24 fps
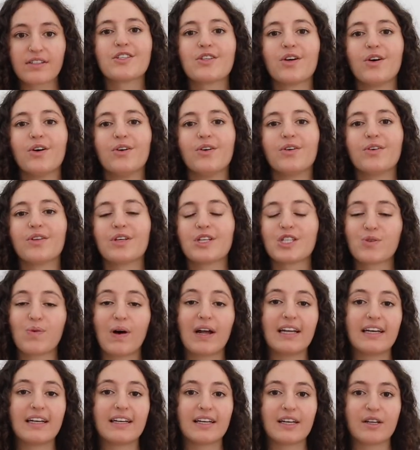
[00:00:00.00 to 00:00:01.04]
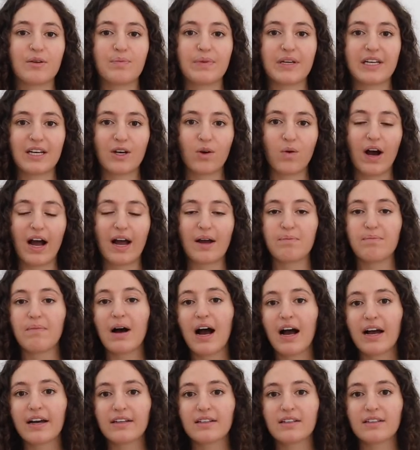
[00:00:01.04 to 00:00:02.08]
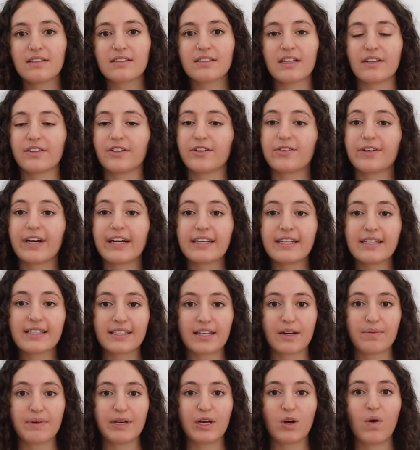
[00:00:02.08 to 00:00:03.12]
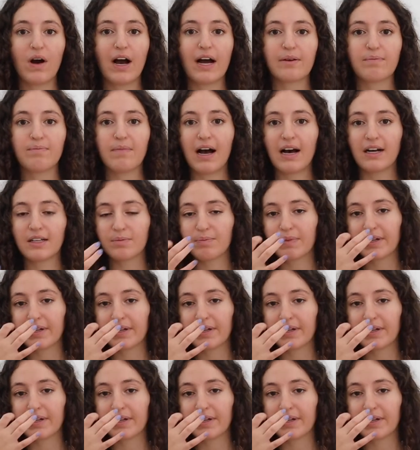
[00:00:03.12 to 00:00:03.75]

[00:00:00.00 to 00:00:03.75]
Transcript: So the swelling can be quite mild and the redness can be quite mild,